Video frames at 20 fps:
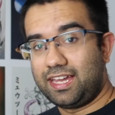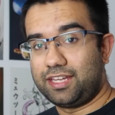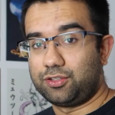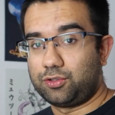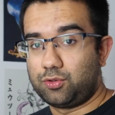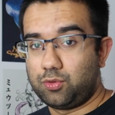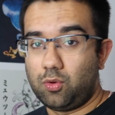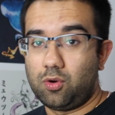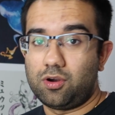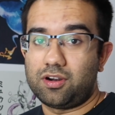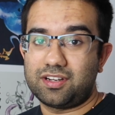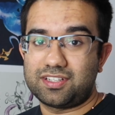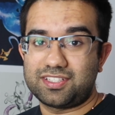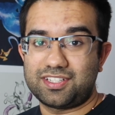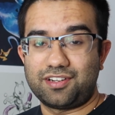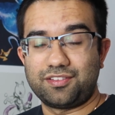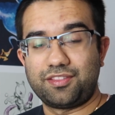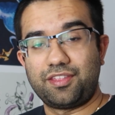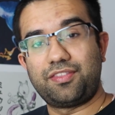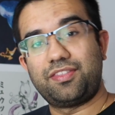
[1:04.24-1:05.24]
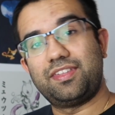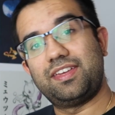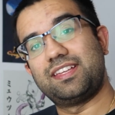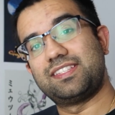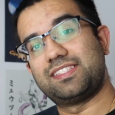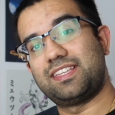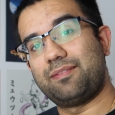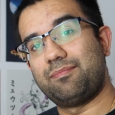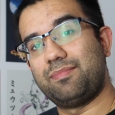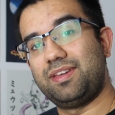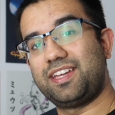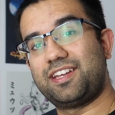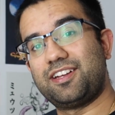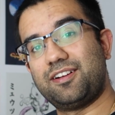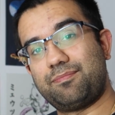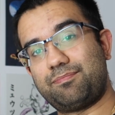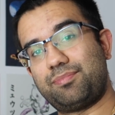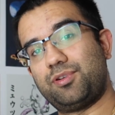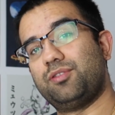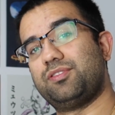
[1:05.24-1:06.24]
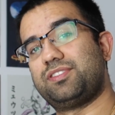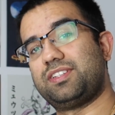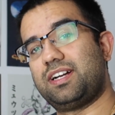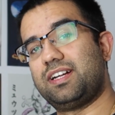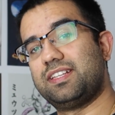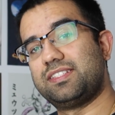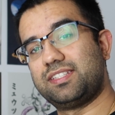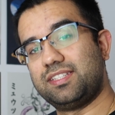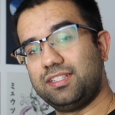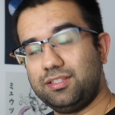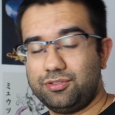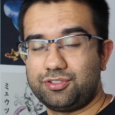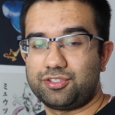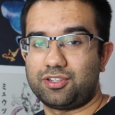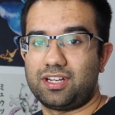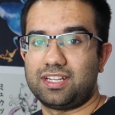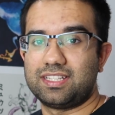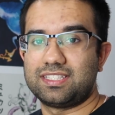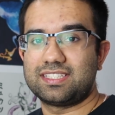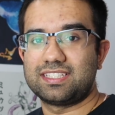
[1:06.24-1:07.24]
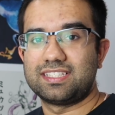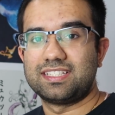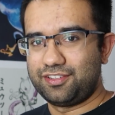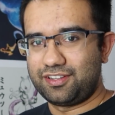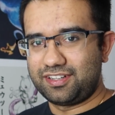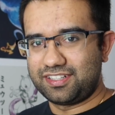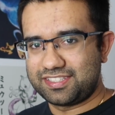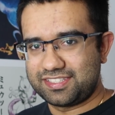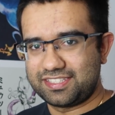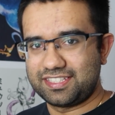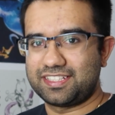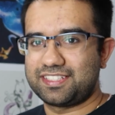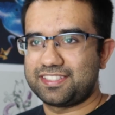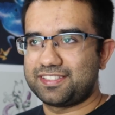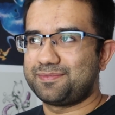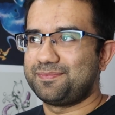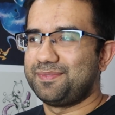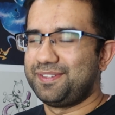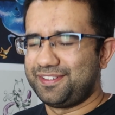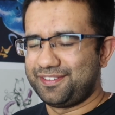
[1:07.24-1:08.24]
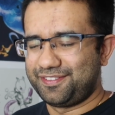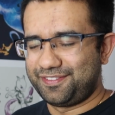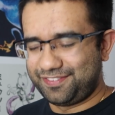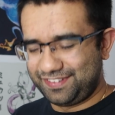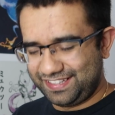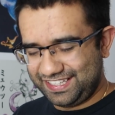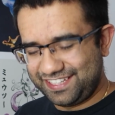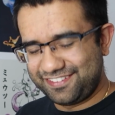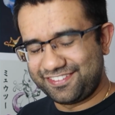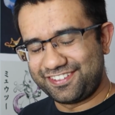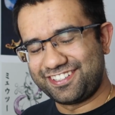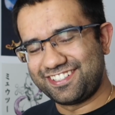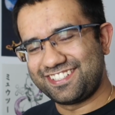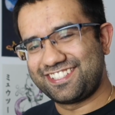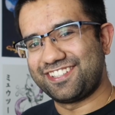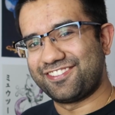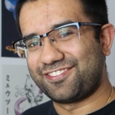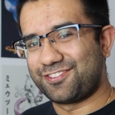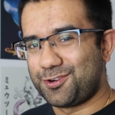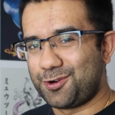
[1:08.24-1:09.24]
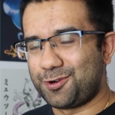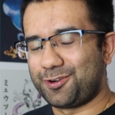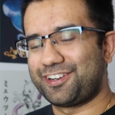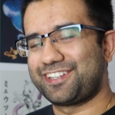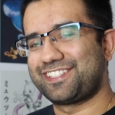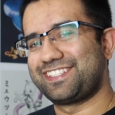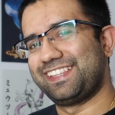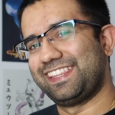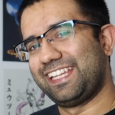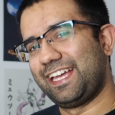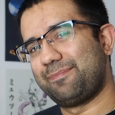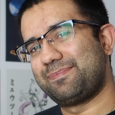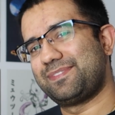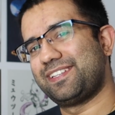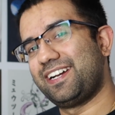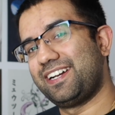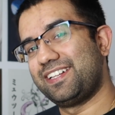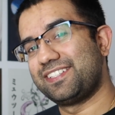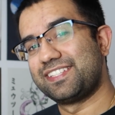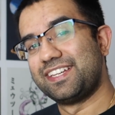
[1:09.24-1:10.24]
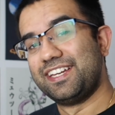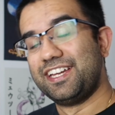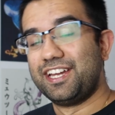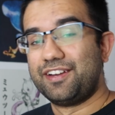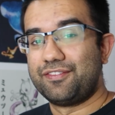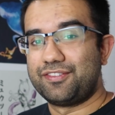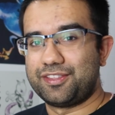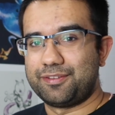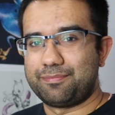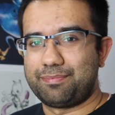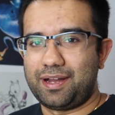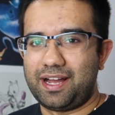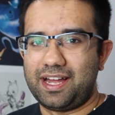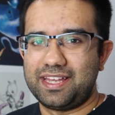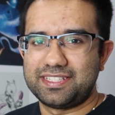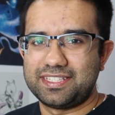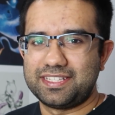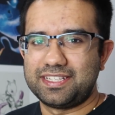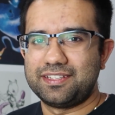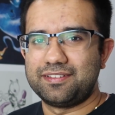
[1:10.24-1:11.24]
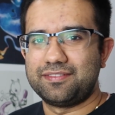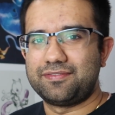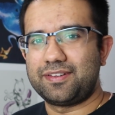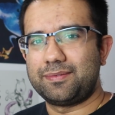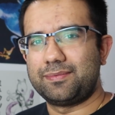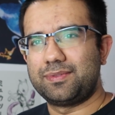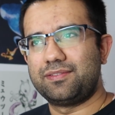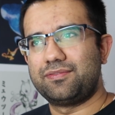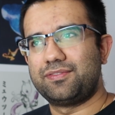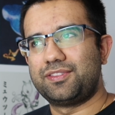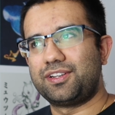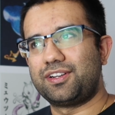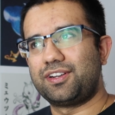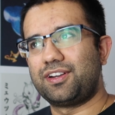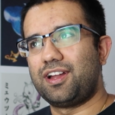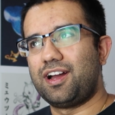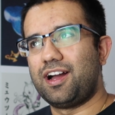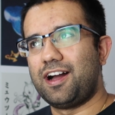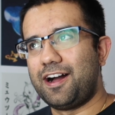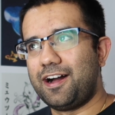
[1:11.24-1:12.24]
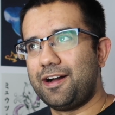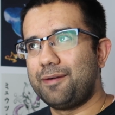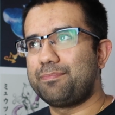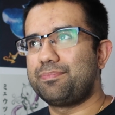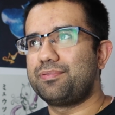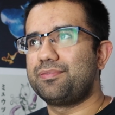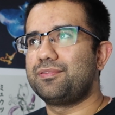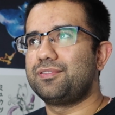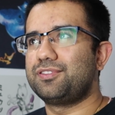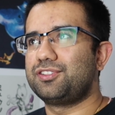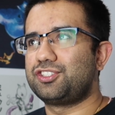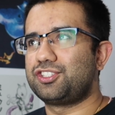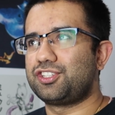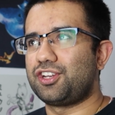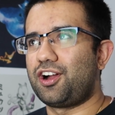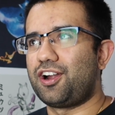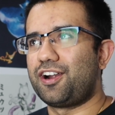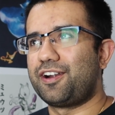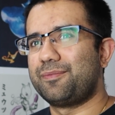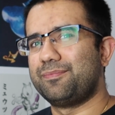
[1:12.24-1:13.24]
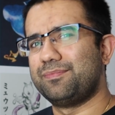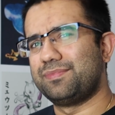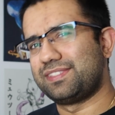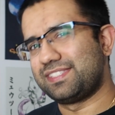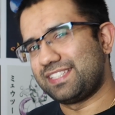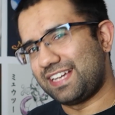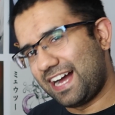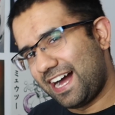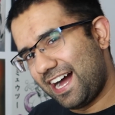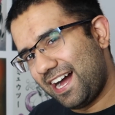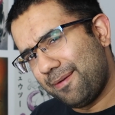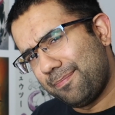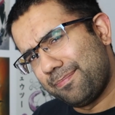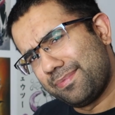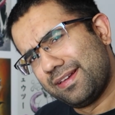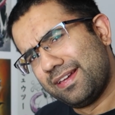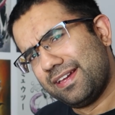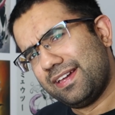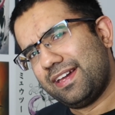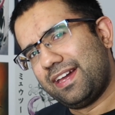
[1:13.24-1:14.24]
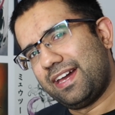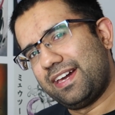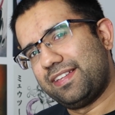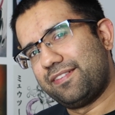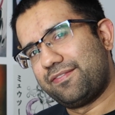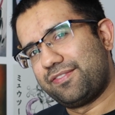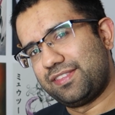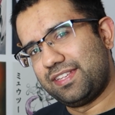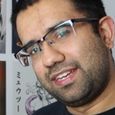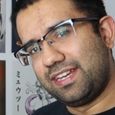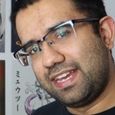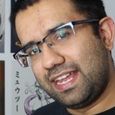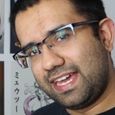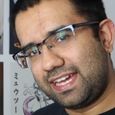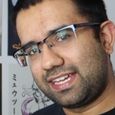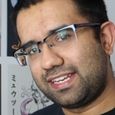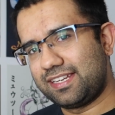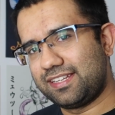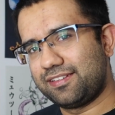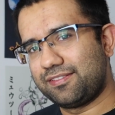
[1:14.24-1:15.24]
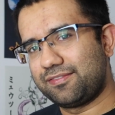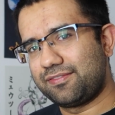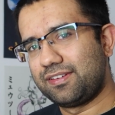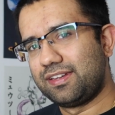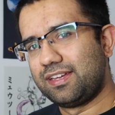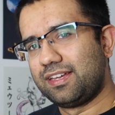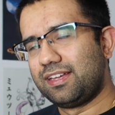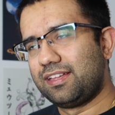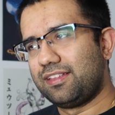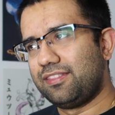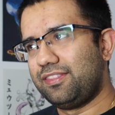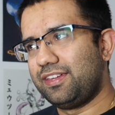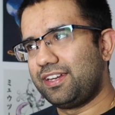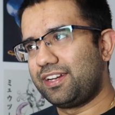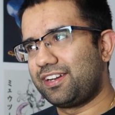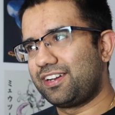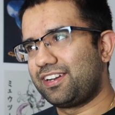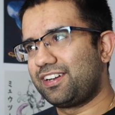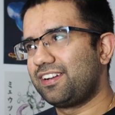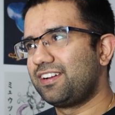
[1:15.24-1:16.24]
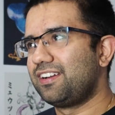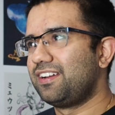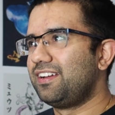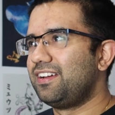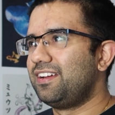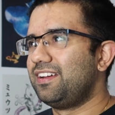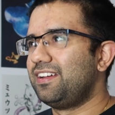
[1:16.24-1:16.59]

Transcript: and quarks are the things that make up protons and neutrons. There are six flavors of quarks and leptons. For the positive, I believe they're up, charm, top, and then for the negative, they're